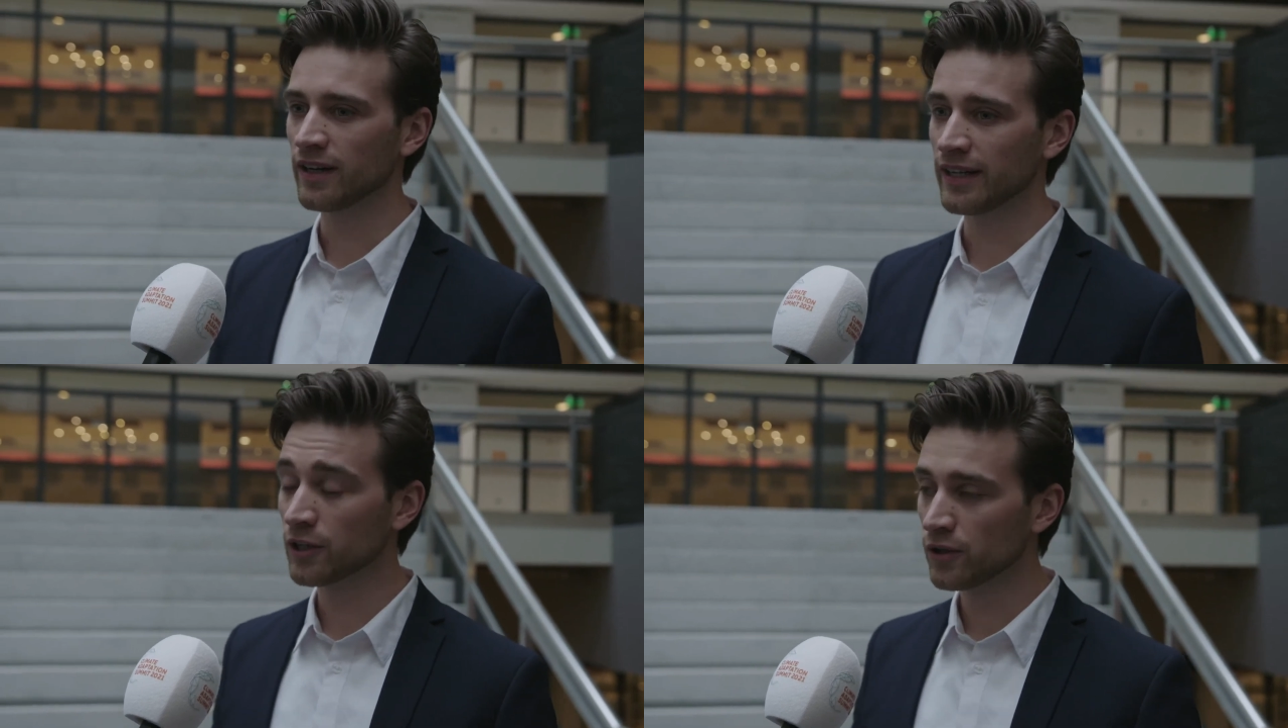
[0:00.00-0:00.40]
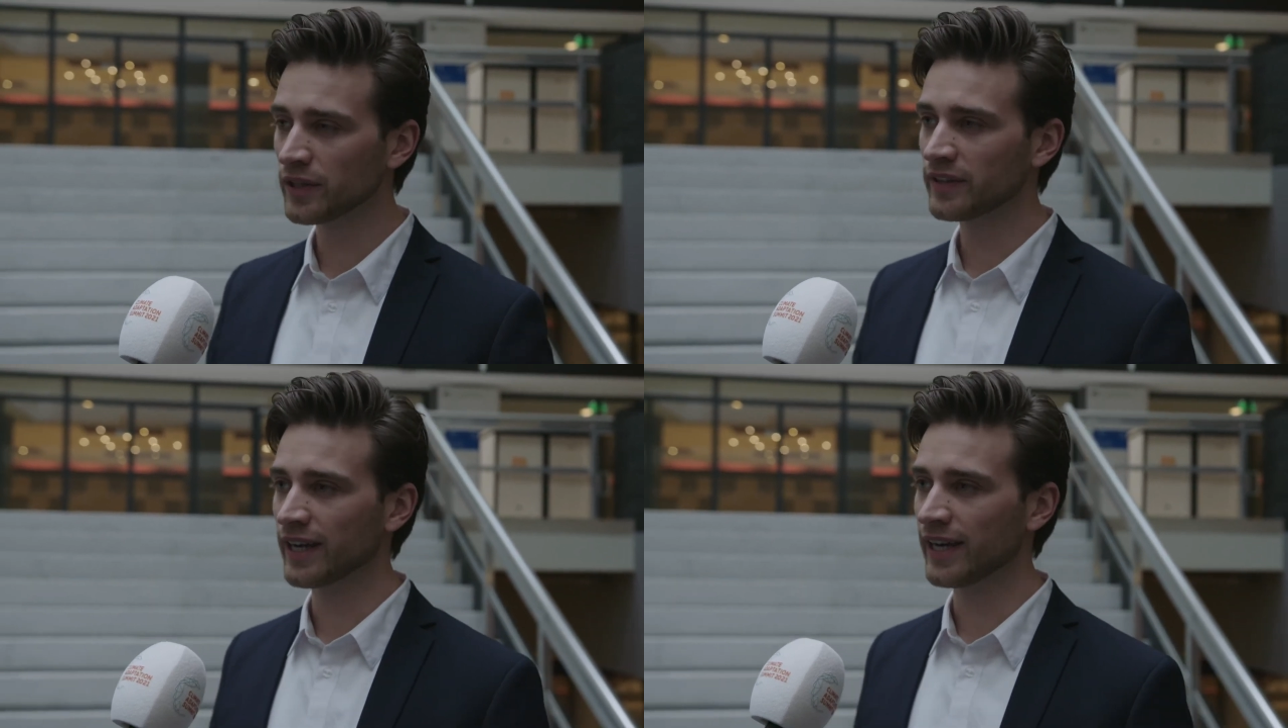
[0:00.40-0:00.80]

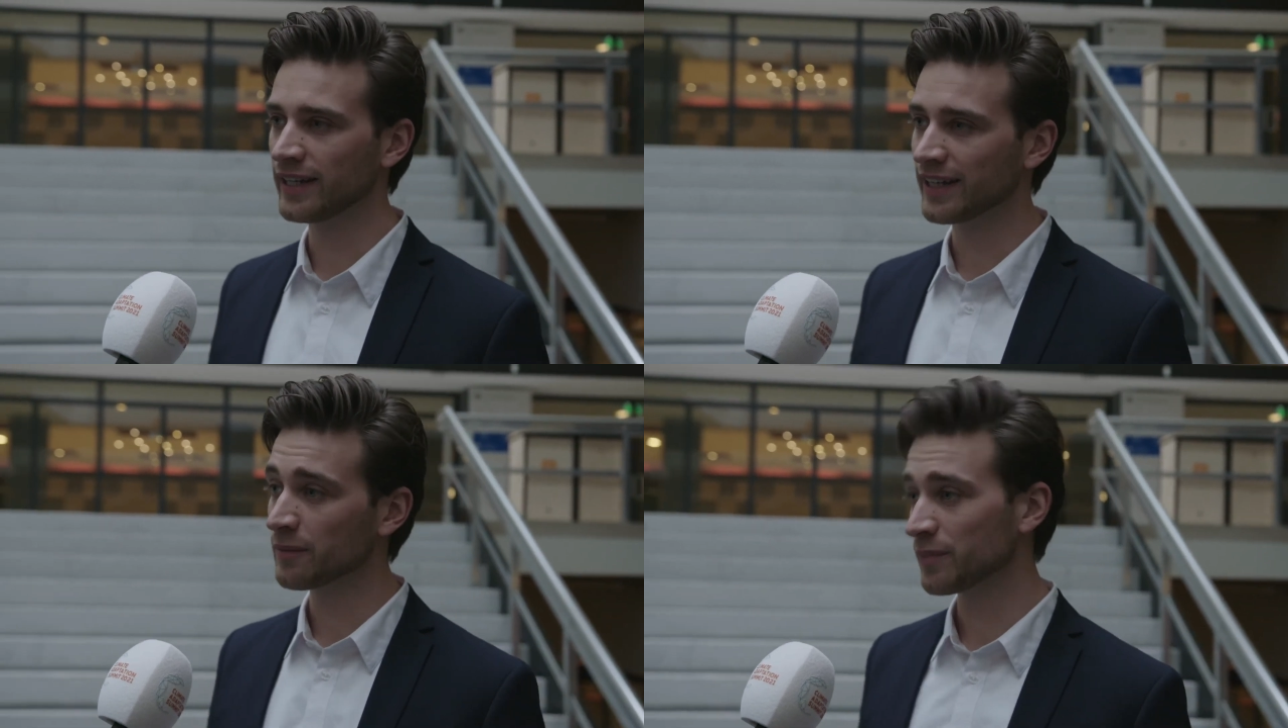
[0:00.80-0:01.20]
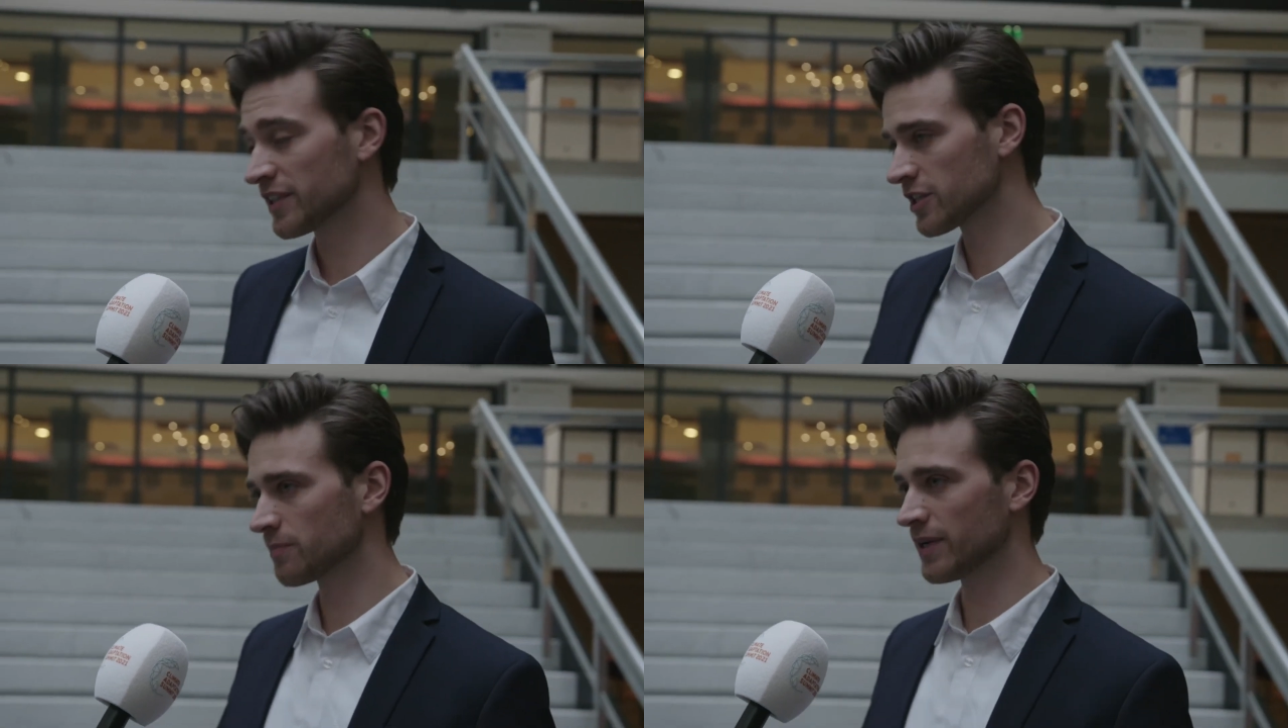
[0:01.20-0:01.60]
included and can
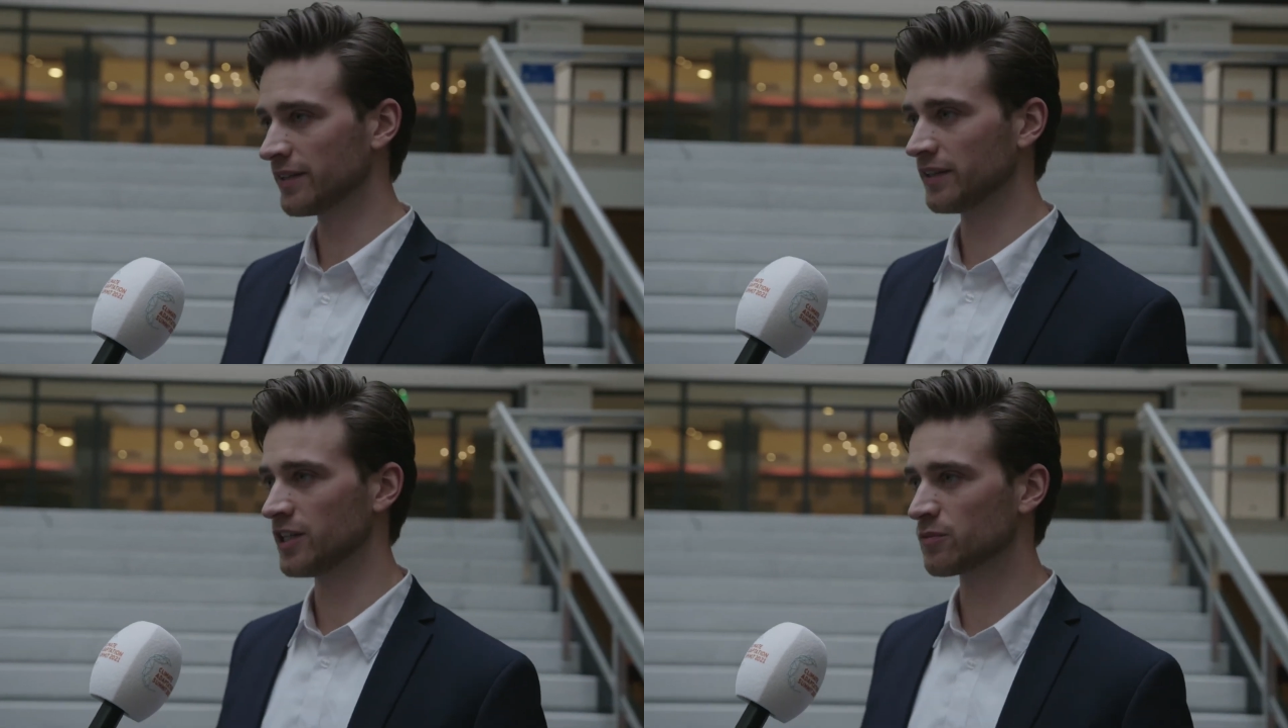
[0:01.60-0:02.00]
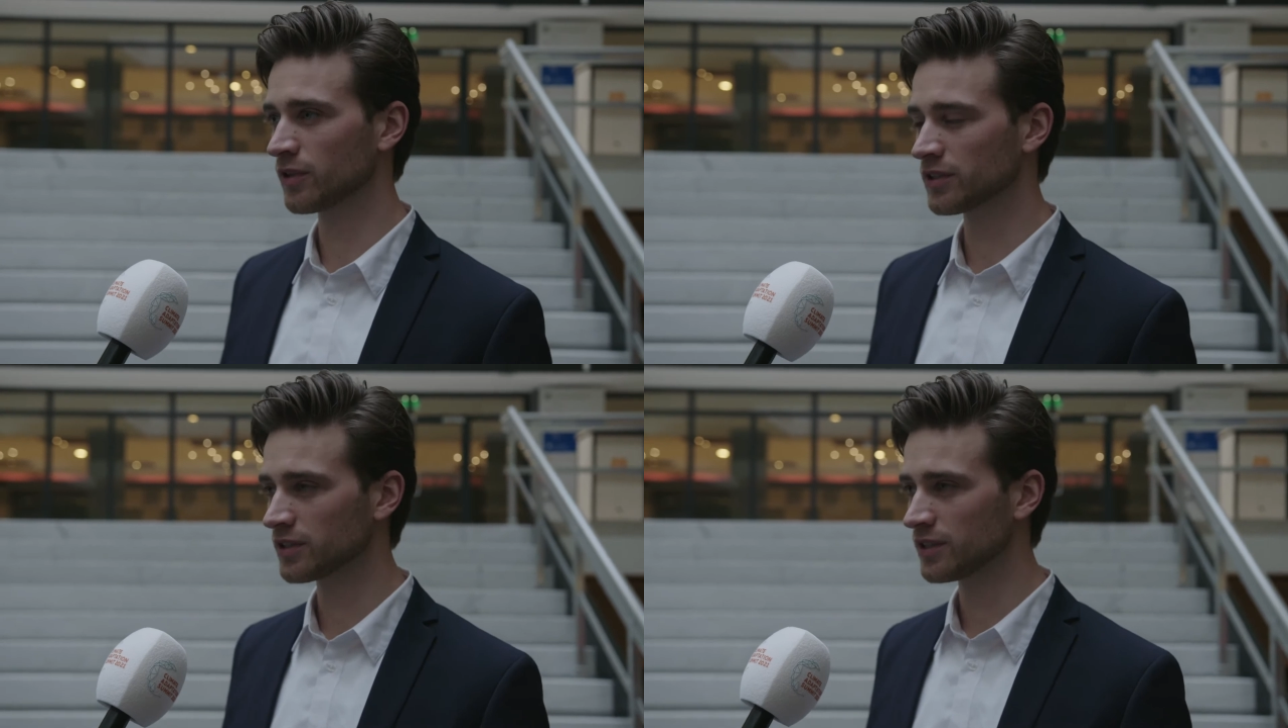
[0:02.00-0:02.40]
participate in these
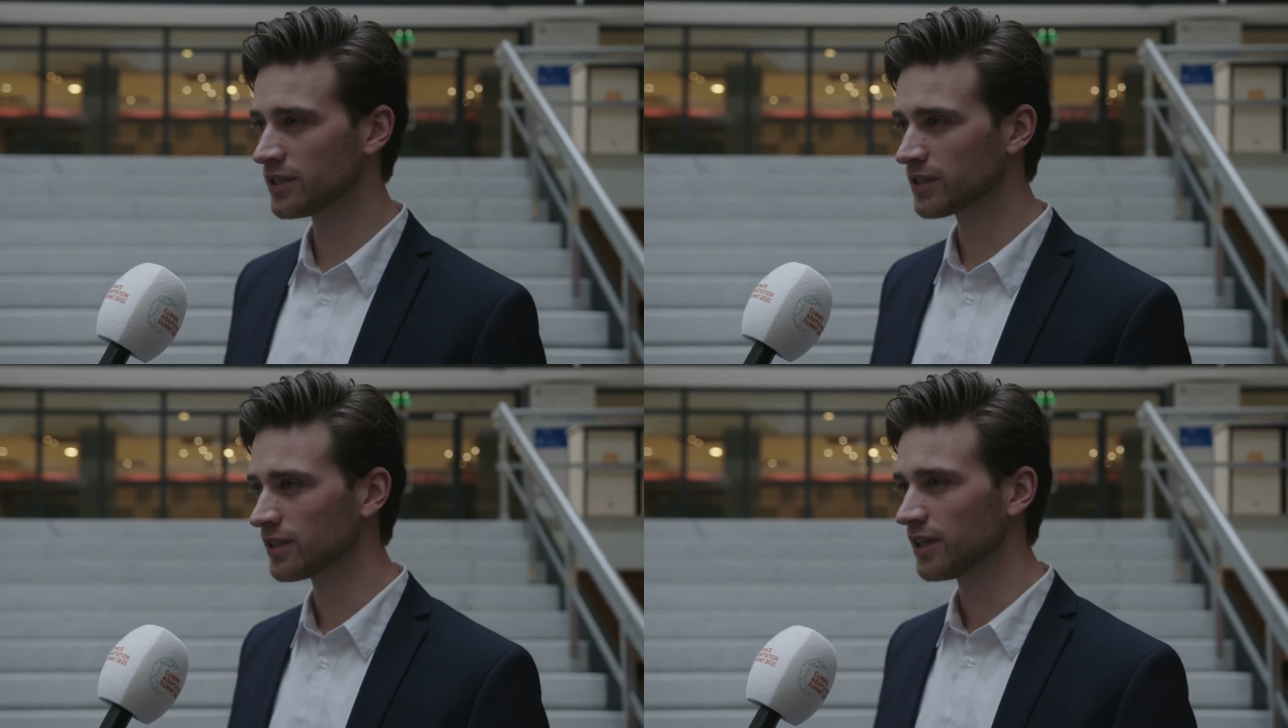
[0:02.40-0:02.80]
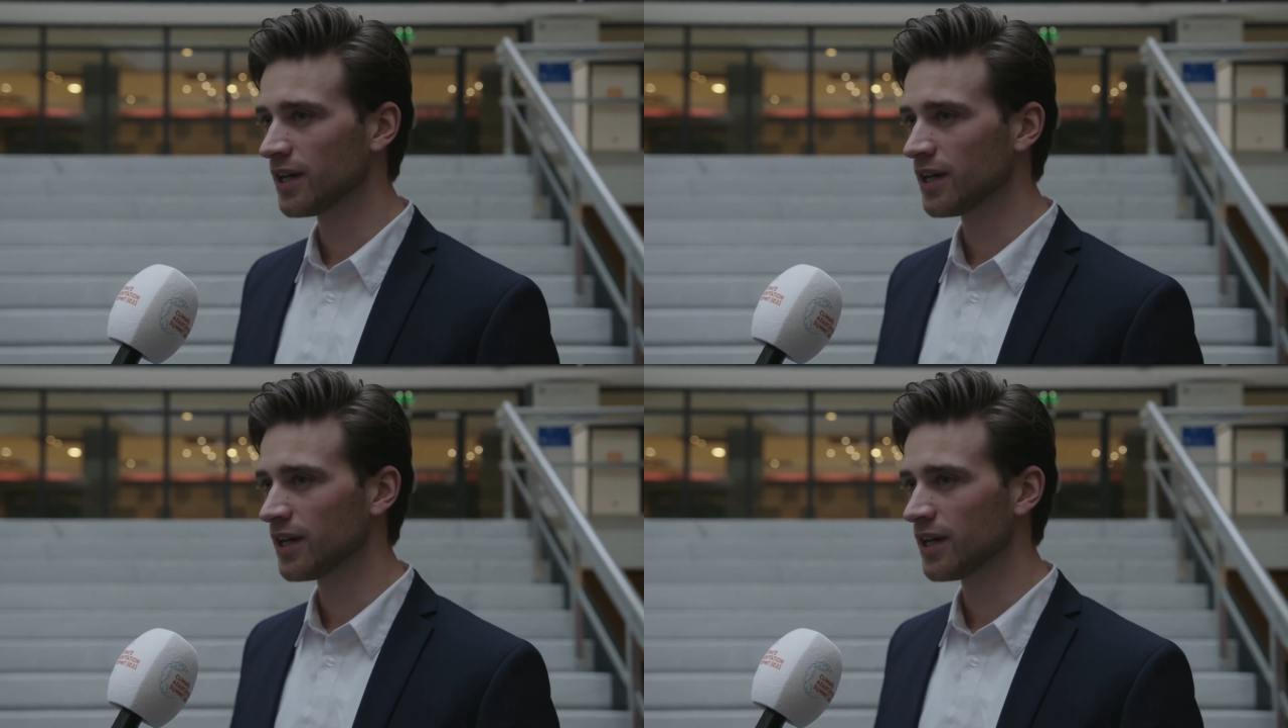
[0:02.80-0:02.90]
processes.